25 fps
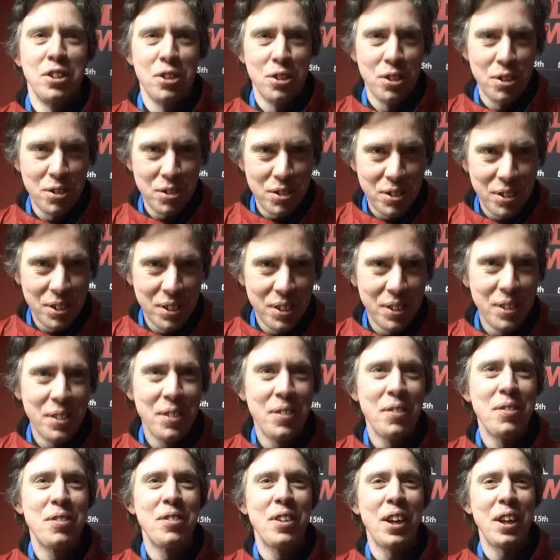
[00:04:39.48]
Good.
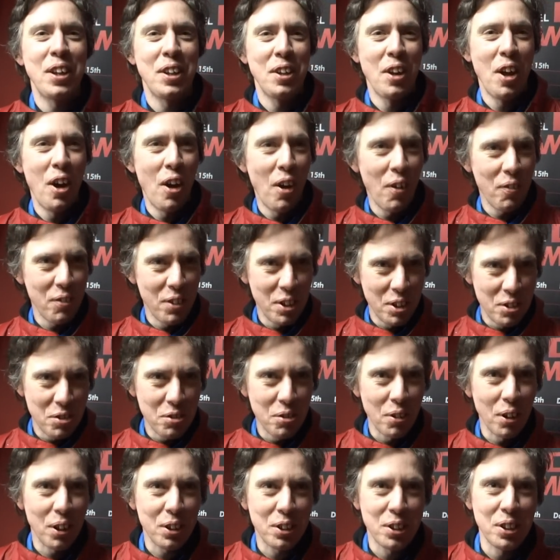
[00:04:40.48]
Taken half the
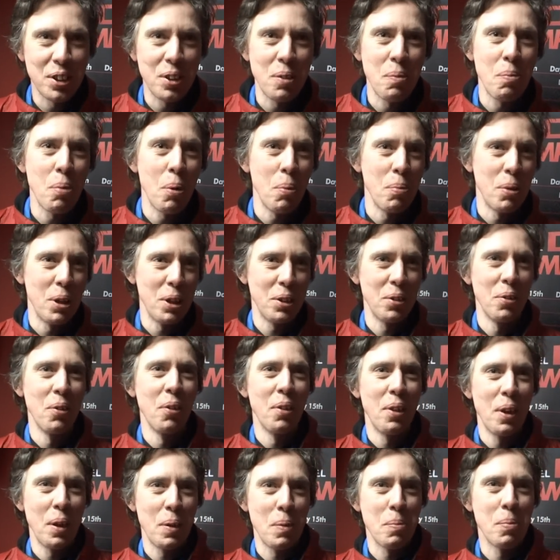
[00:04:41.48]
instruction and probably
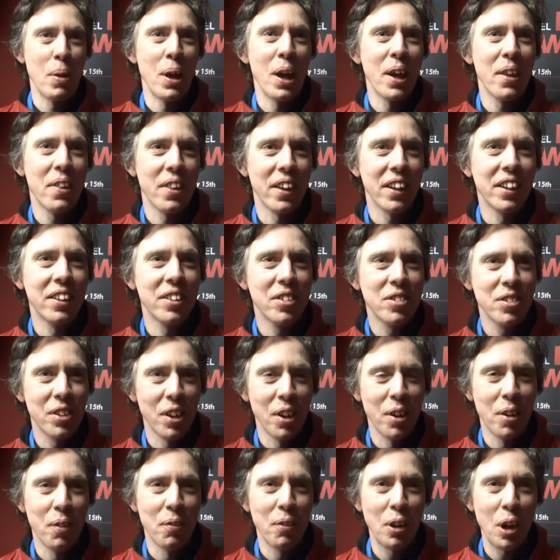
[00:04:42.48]
ignored the other bit, I think.
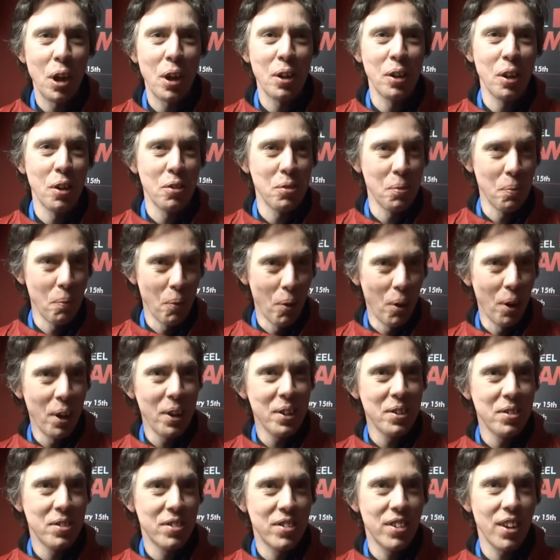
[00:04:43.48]
So I'm going nice and
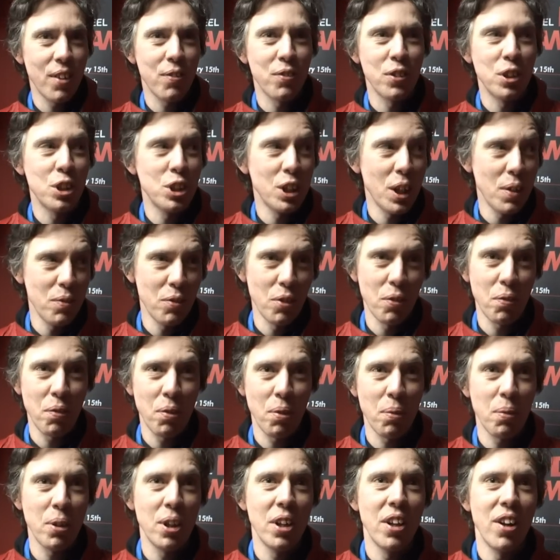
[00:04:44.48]
wide. Definitely shaved off
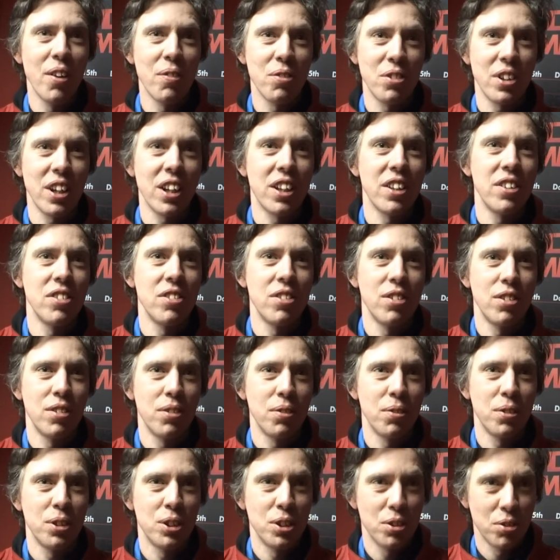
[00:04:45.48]
three and a half seconds,
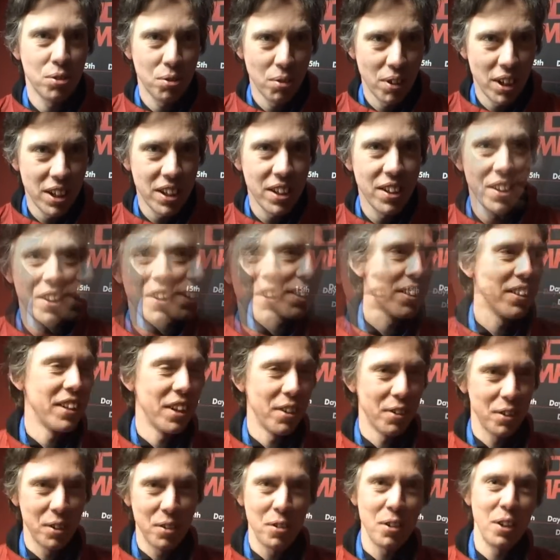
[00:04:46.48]
which is great.
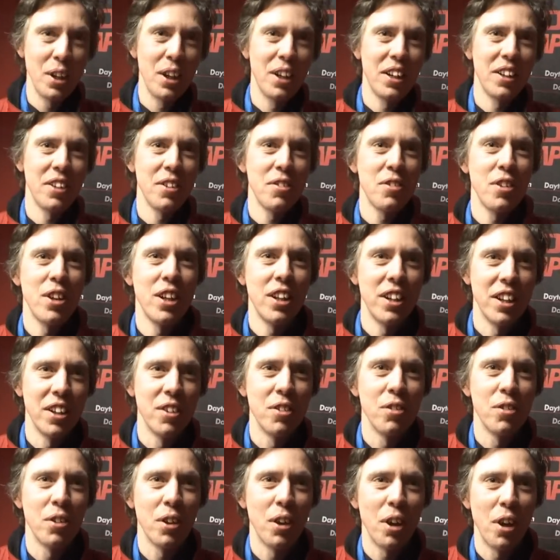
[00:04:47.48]
Now I need to learn another turn
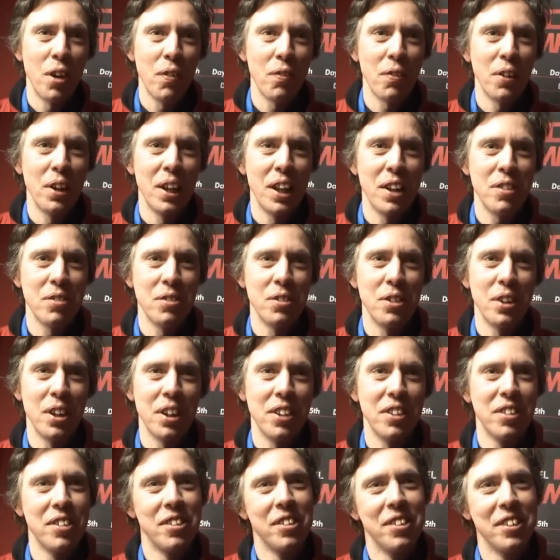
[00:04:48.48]
in. So half the lesson
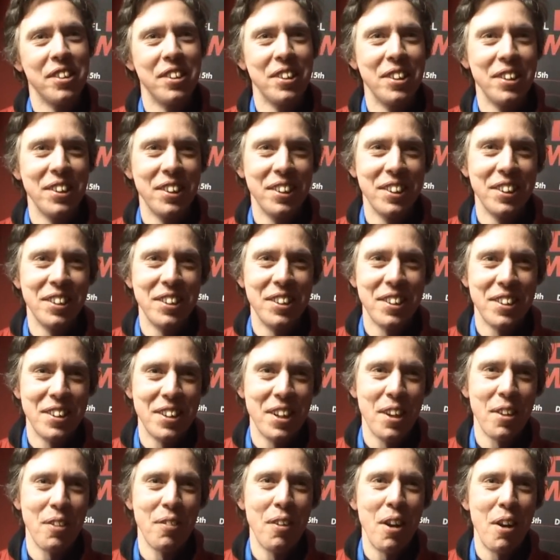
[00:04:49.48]
done.
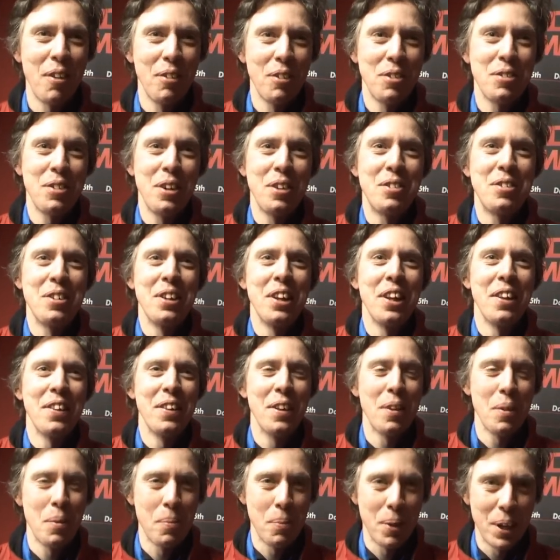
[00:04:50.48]
Another hour or so to learn
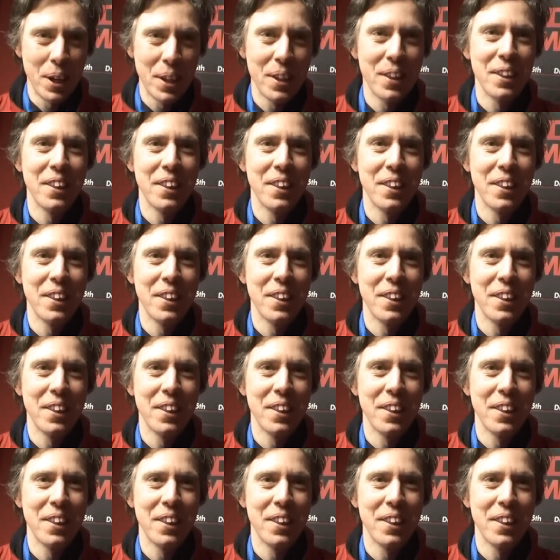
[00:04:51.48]
the other bit.